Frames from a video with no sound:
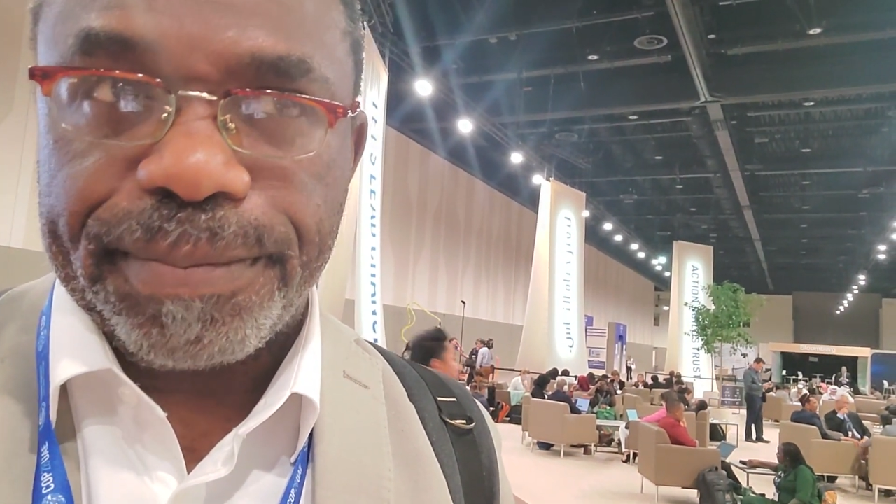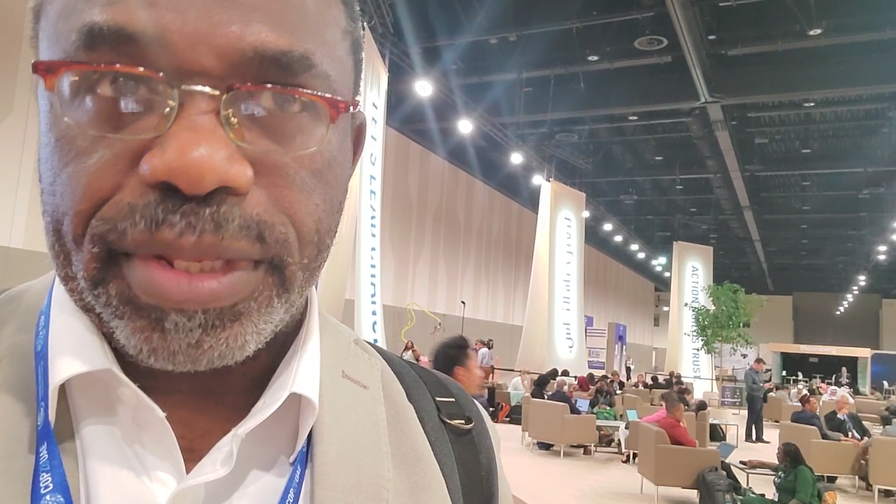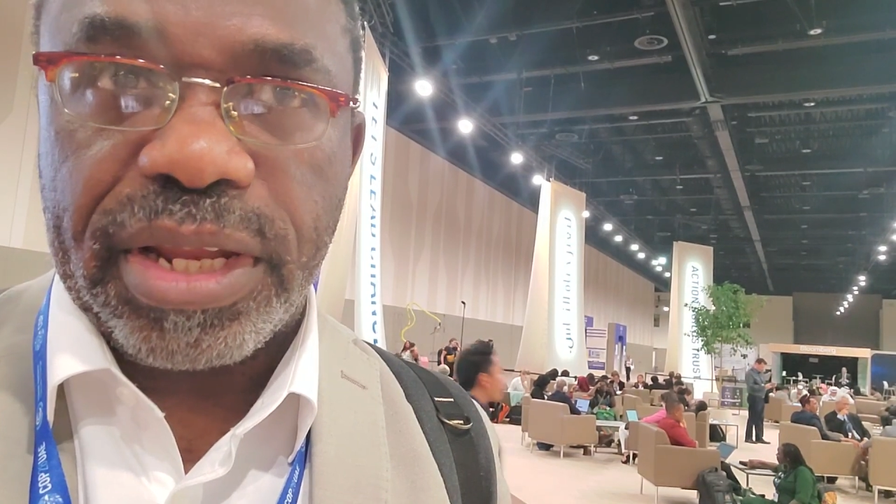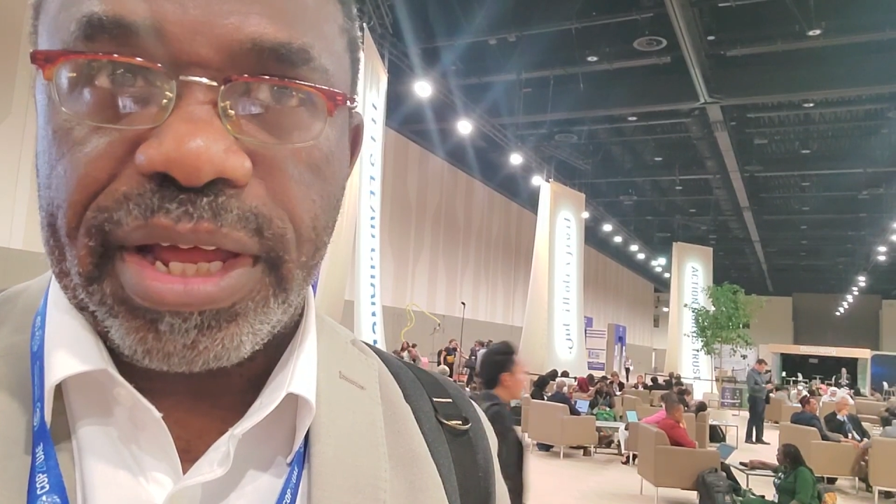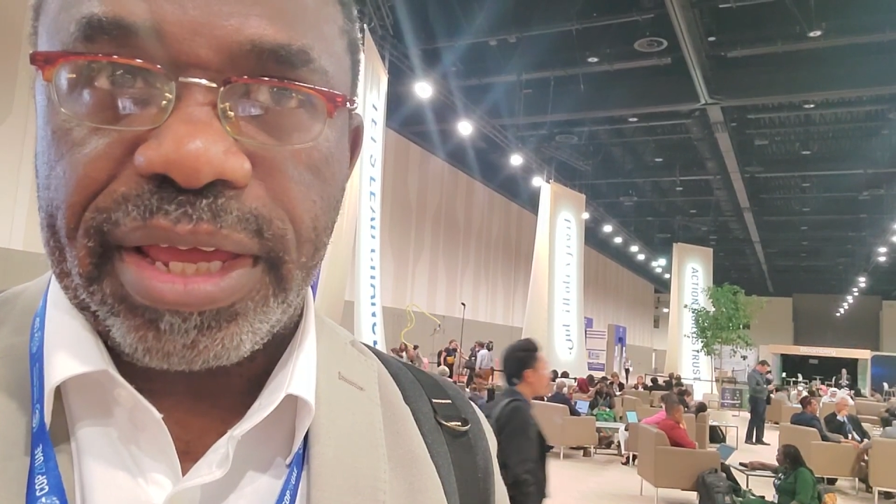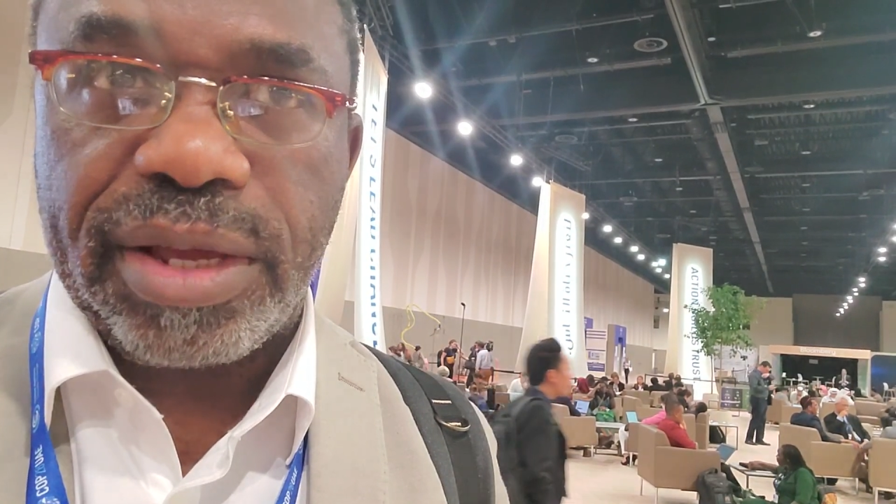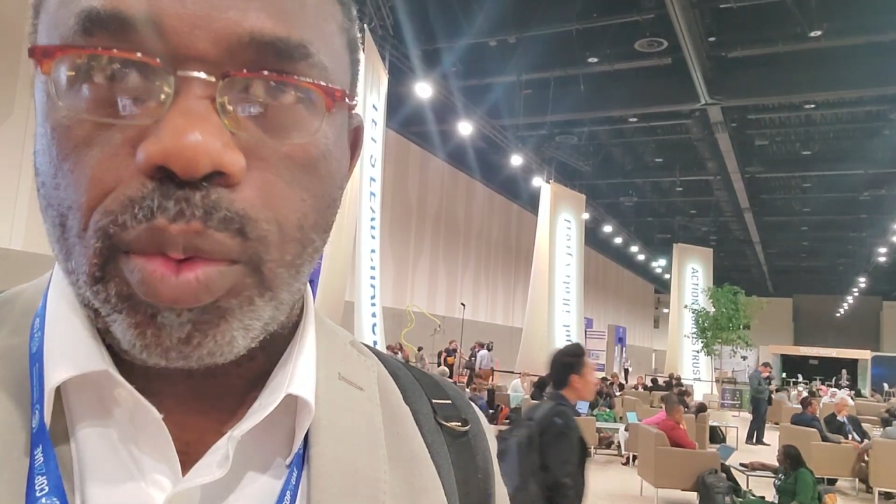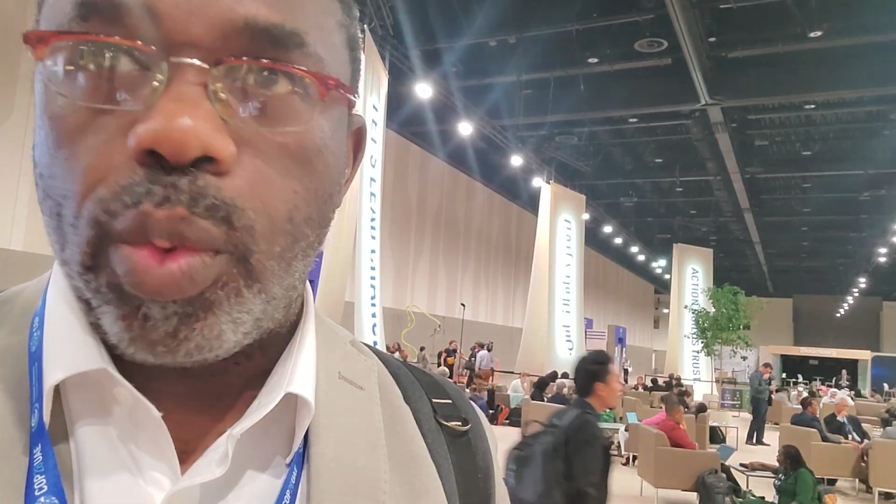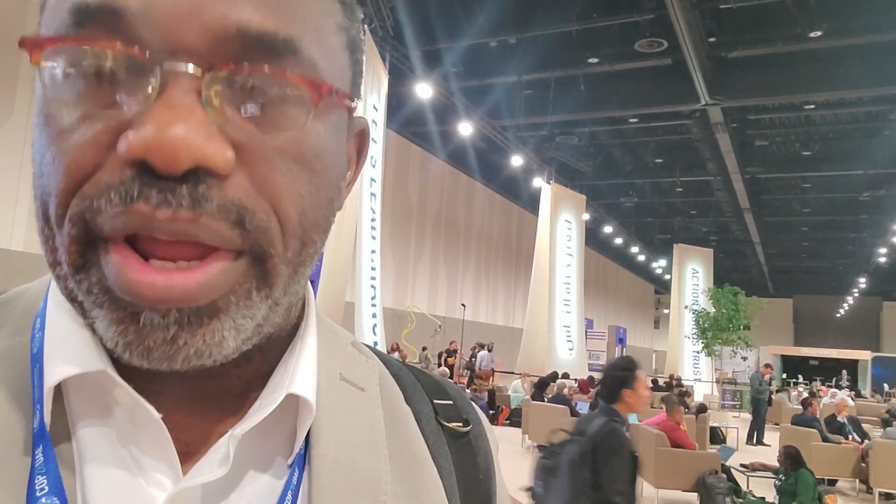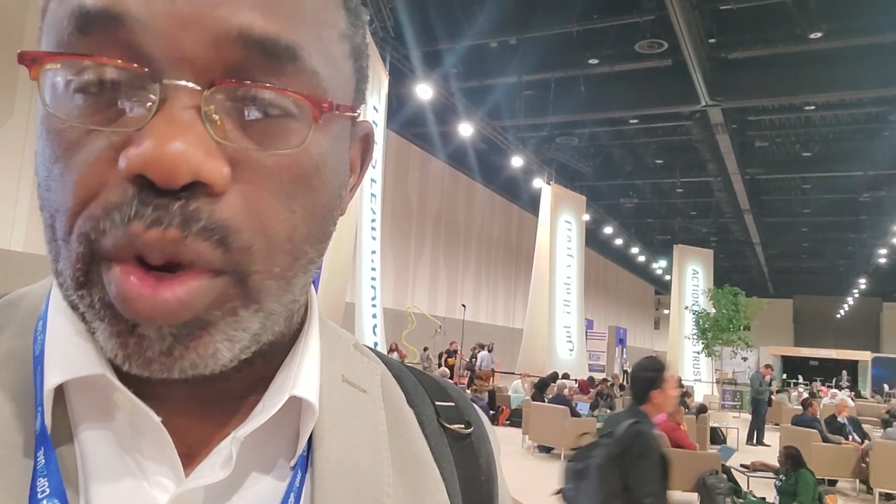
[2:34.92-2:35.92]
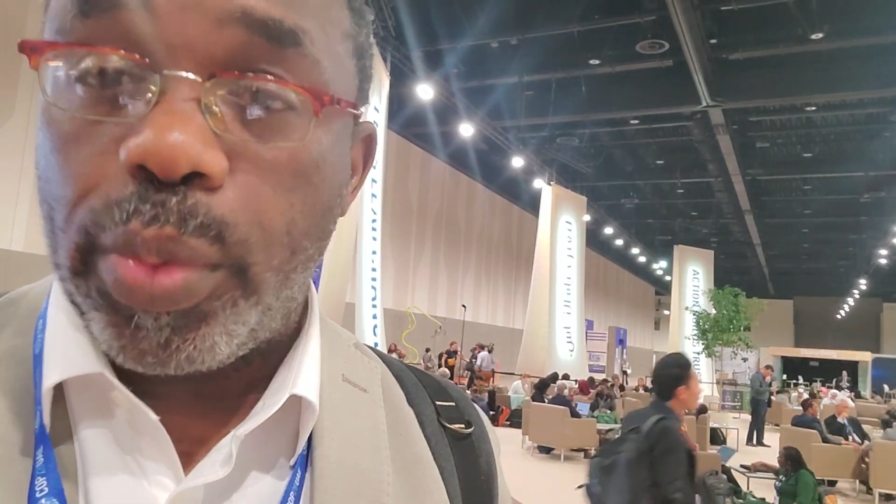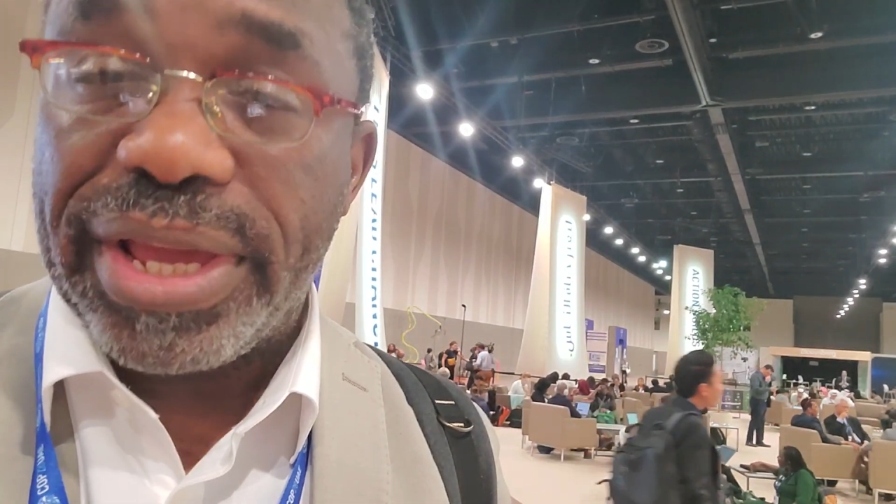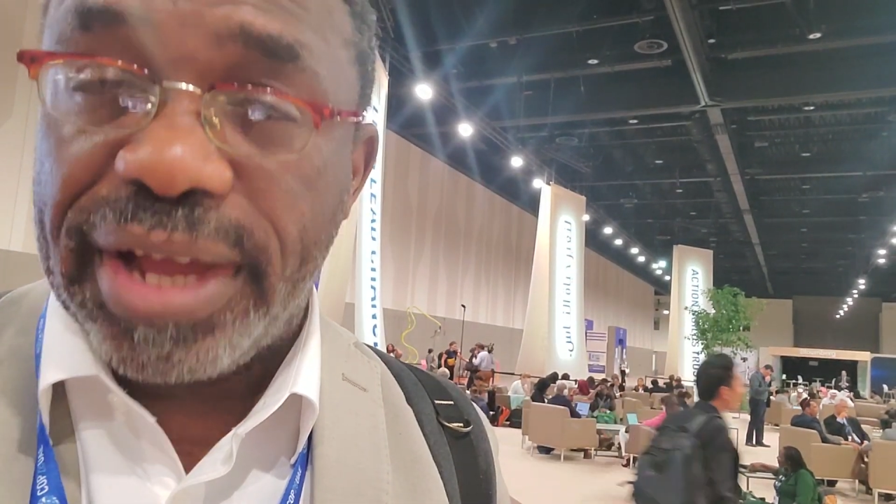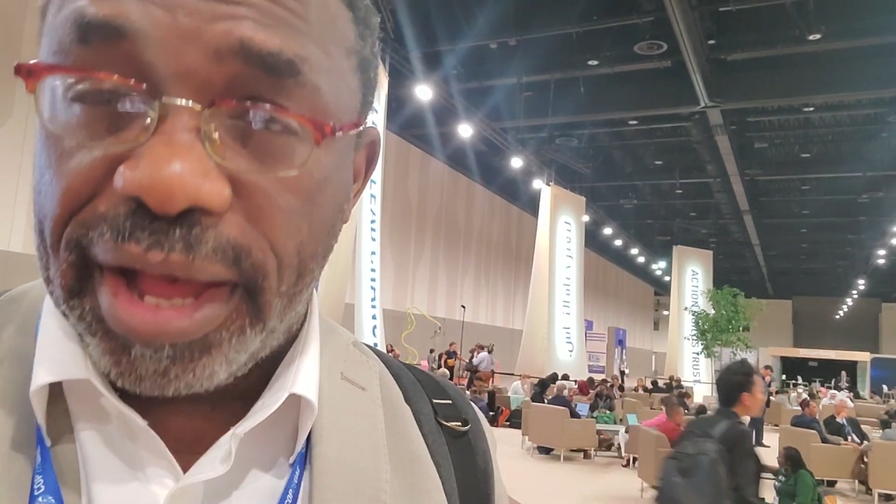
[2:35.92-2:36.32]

like, why don't we